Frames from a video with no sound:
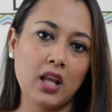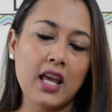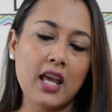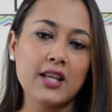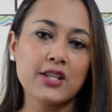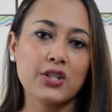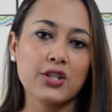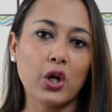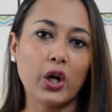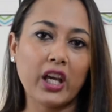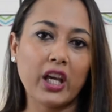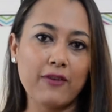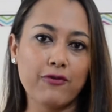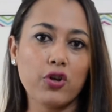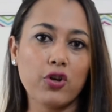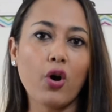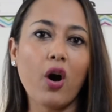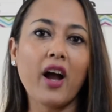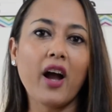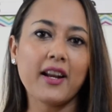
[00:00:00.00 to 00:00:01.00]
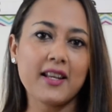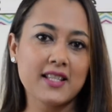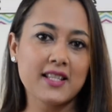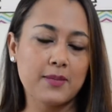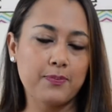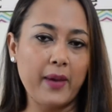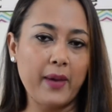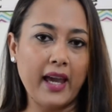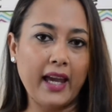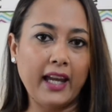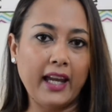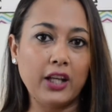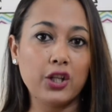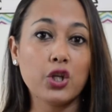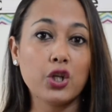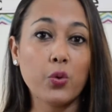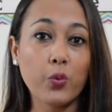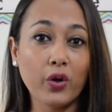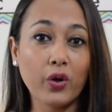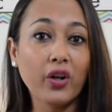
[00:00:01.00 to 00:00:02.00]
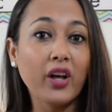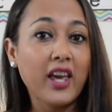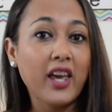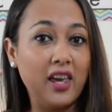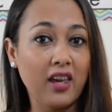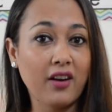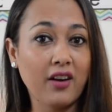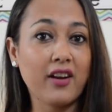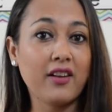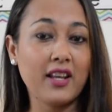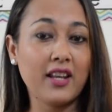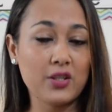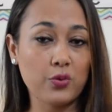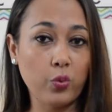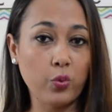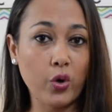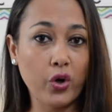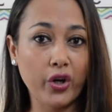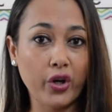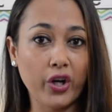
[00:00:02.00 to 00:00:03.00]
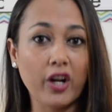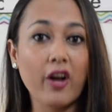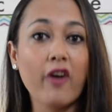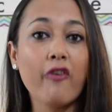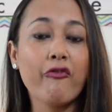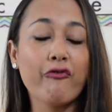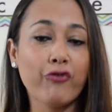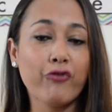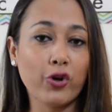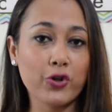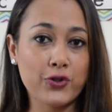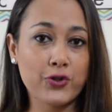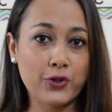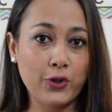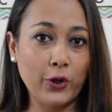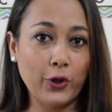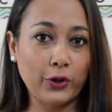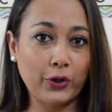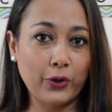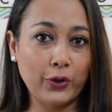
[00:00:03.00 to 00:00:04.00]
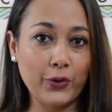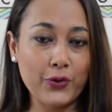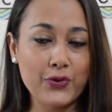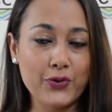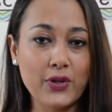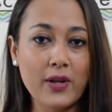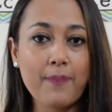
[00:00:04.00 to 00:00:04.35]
So if you are in Spain, you will hear this word vosotros.